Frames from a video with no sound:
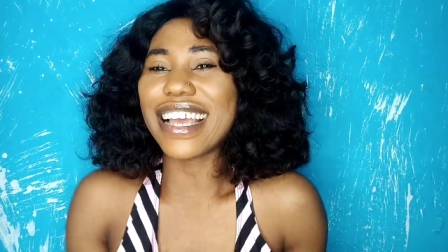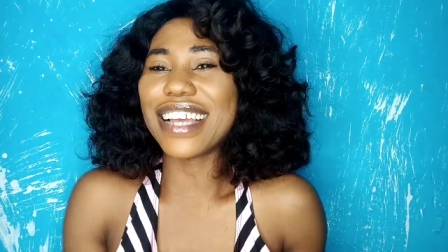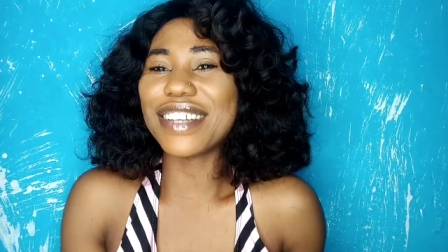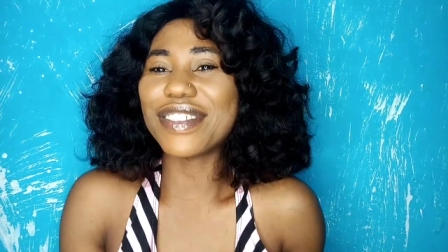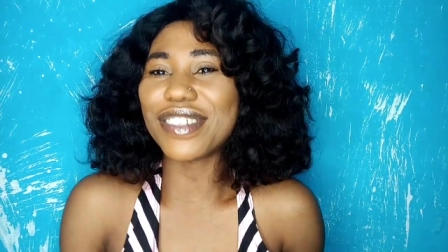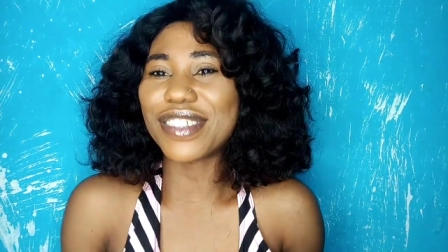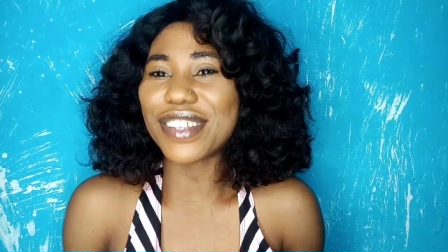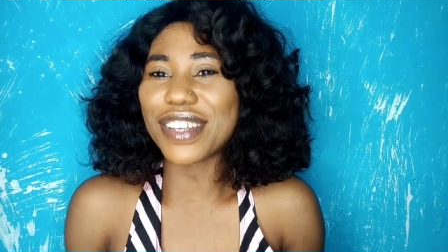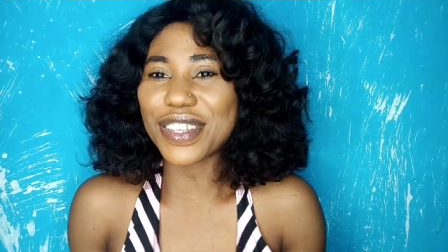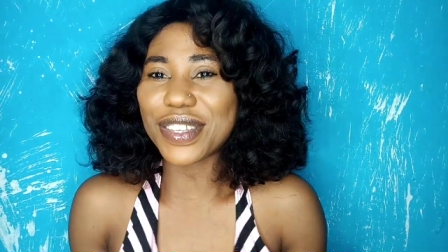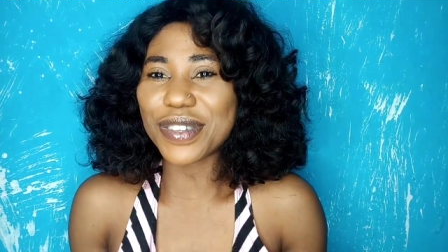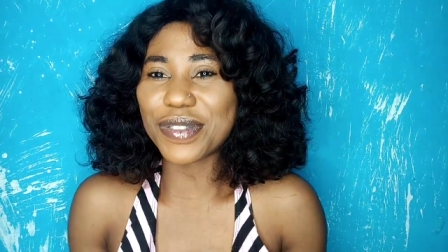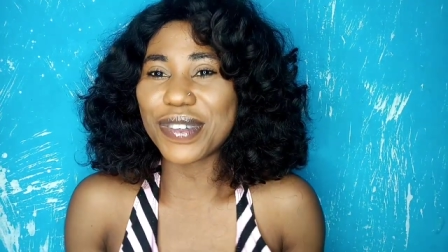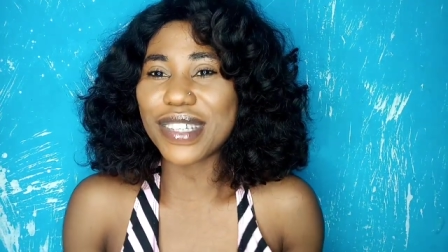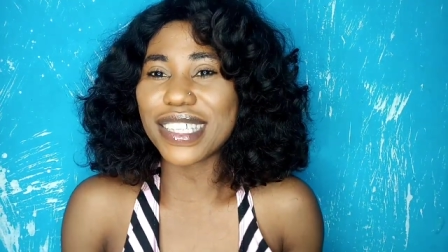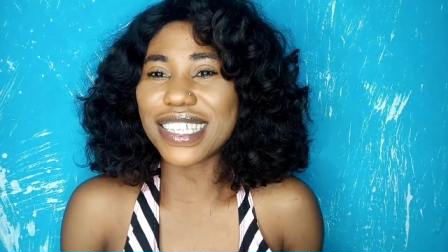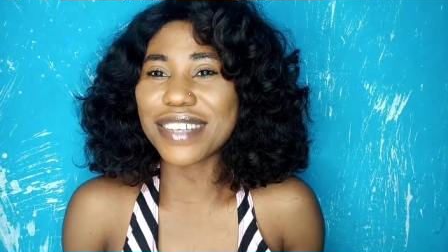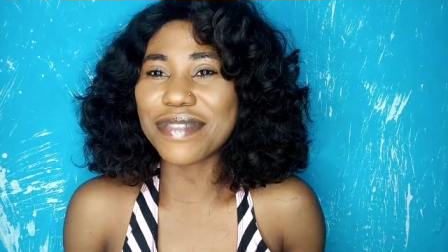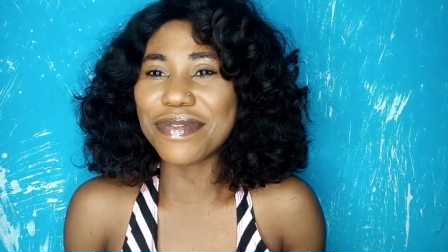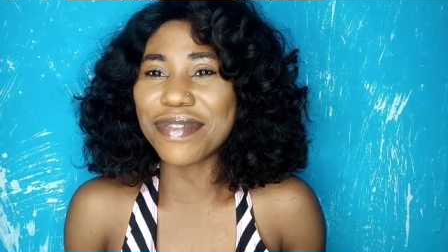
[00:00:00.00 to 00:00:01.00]
it was just
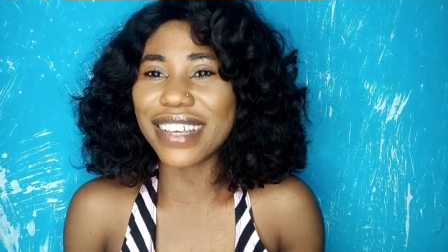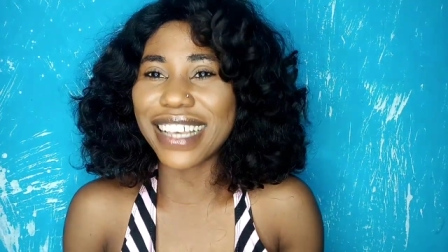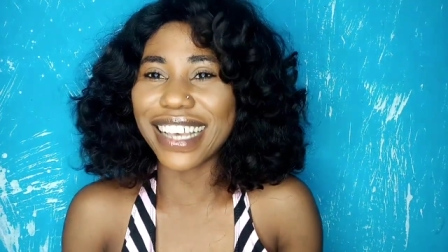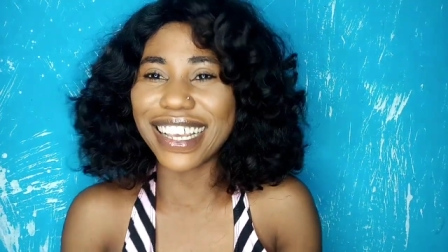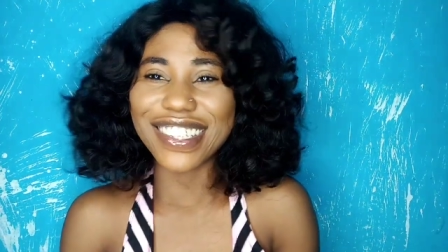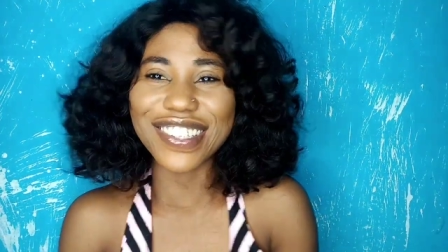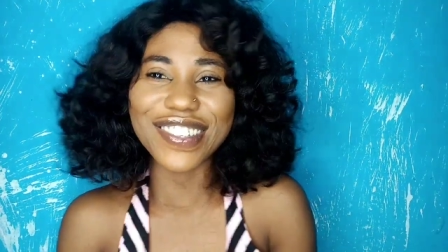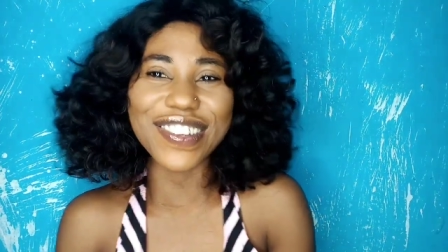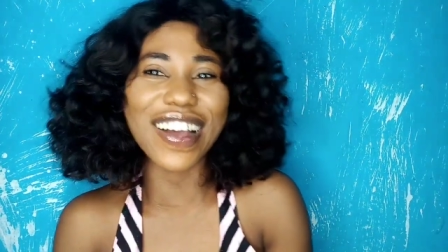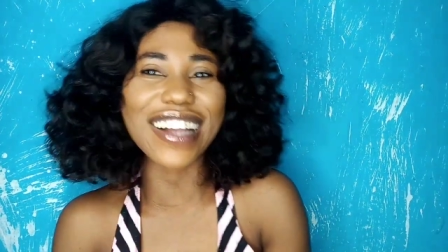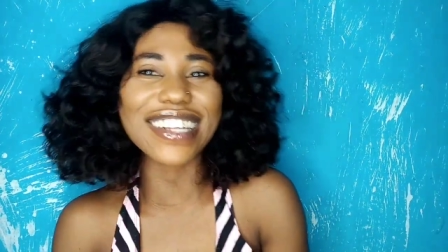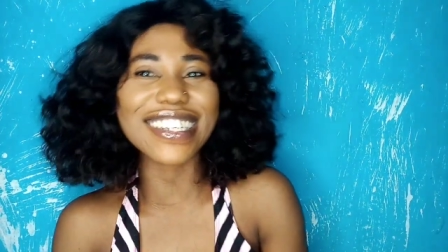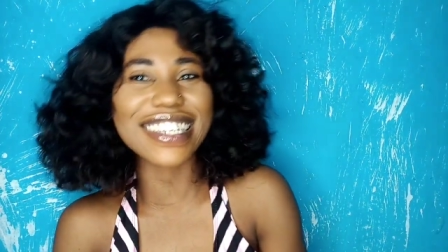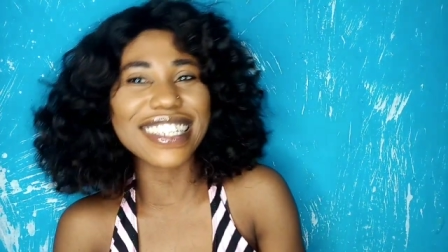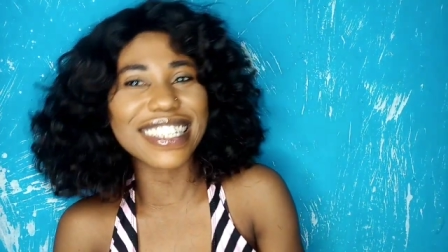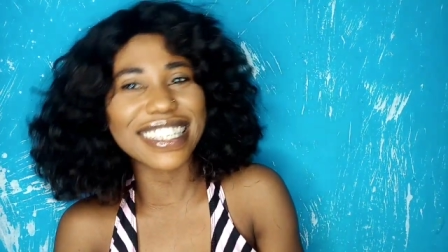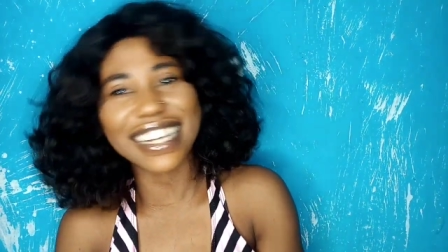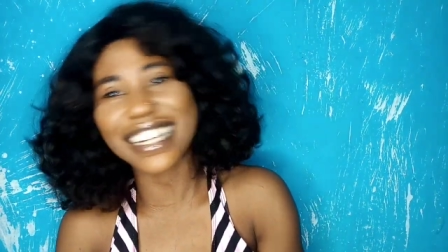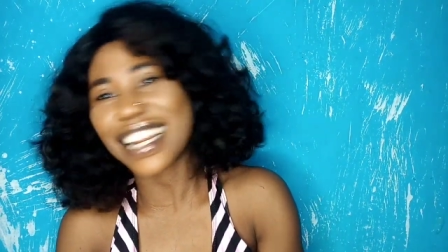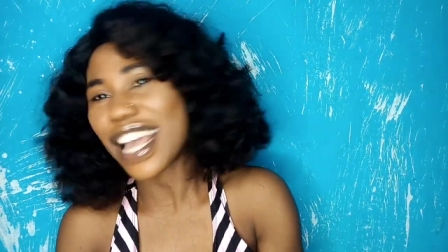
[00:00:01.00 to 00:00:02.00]
sweeting me, so I just
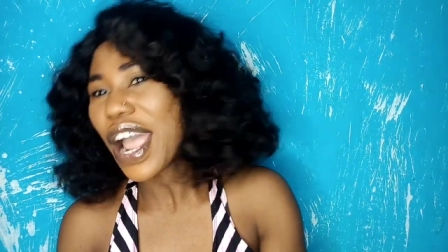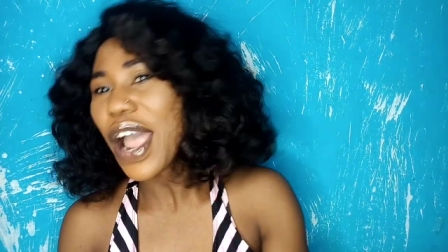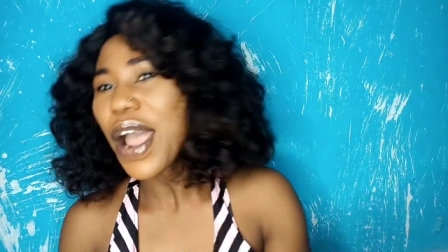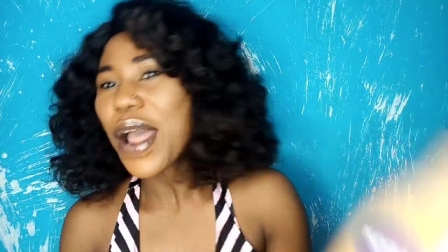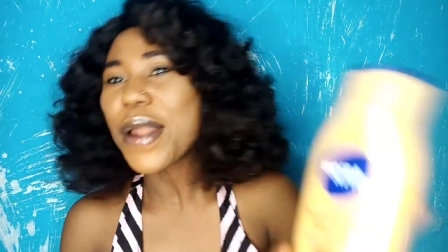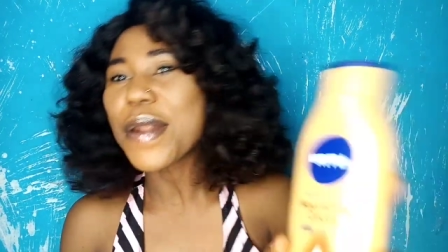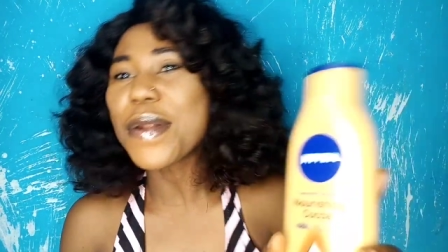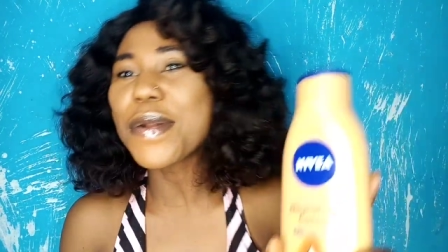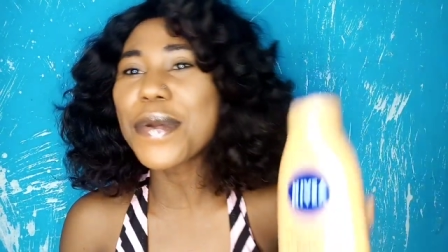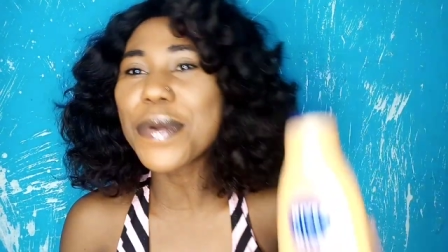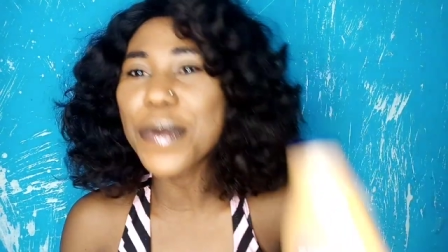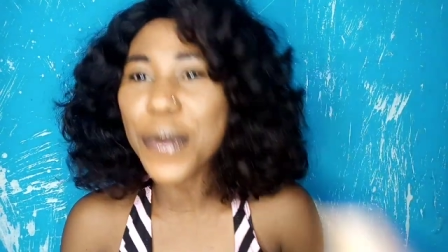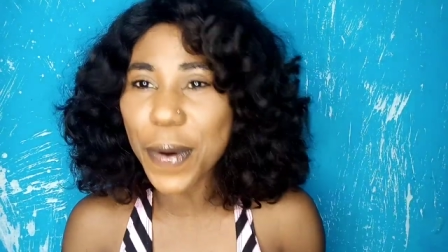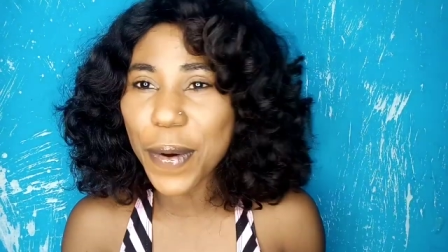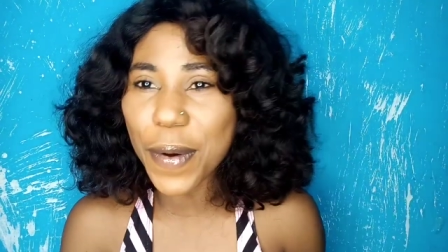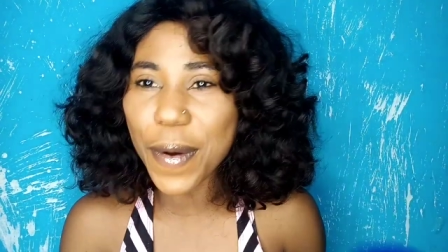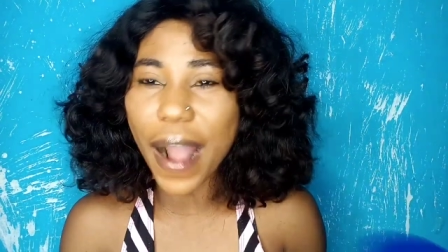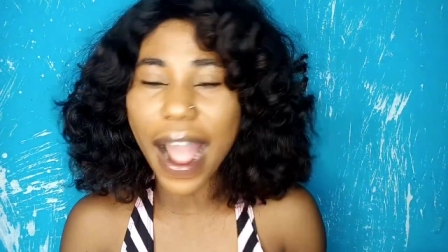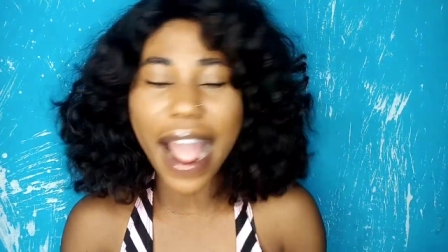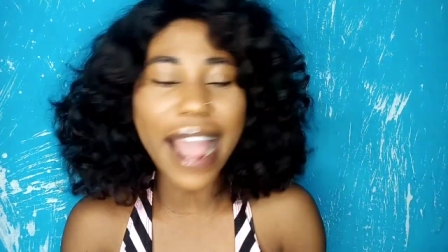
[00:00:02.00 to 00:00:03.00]
said
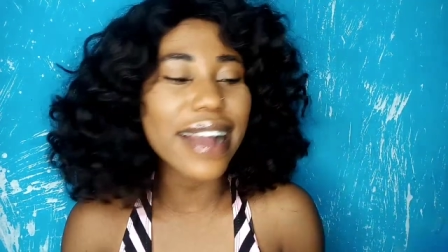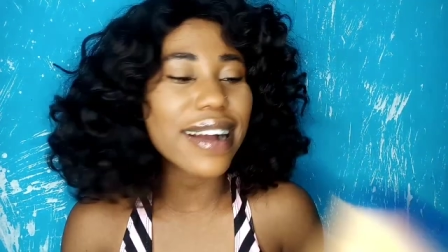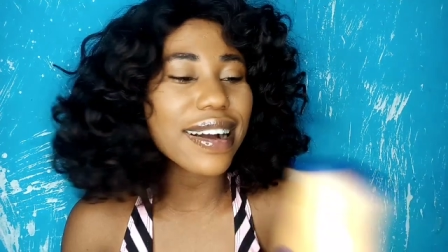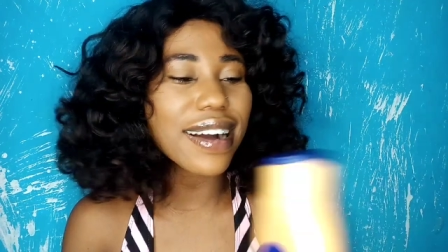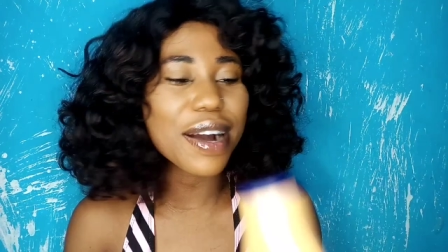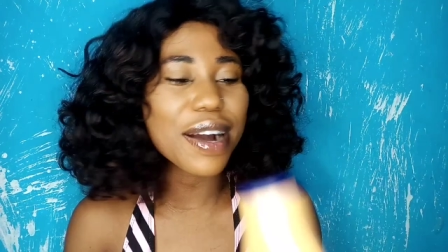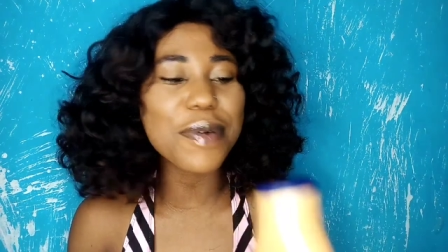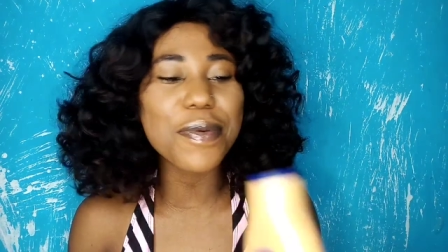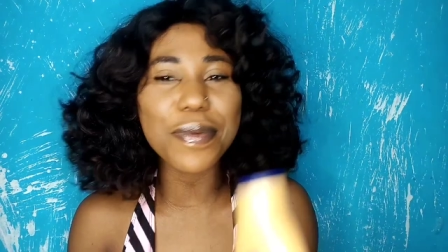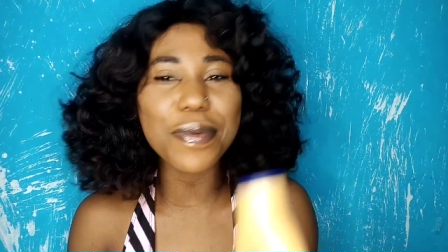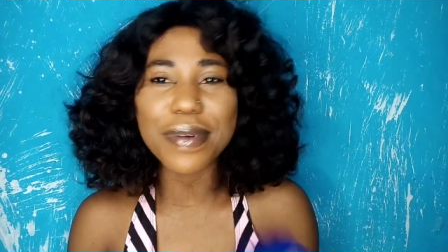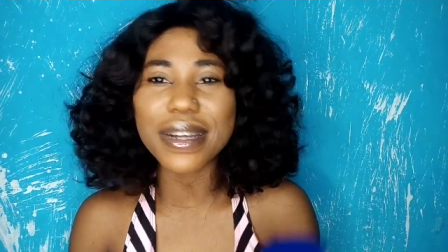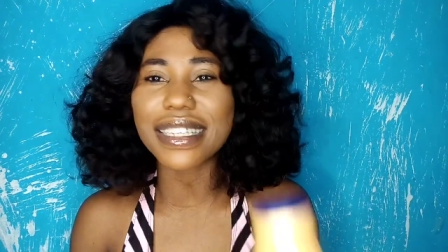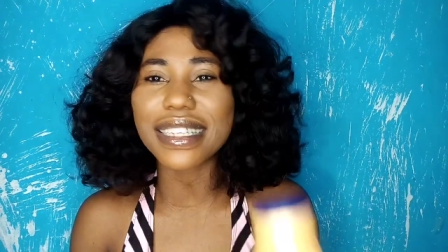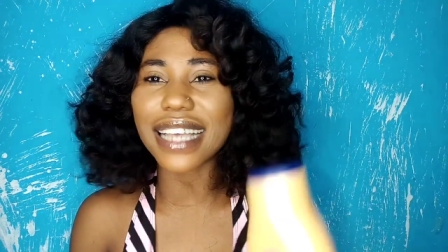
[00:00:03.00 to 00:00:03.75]
no, I can't wait.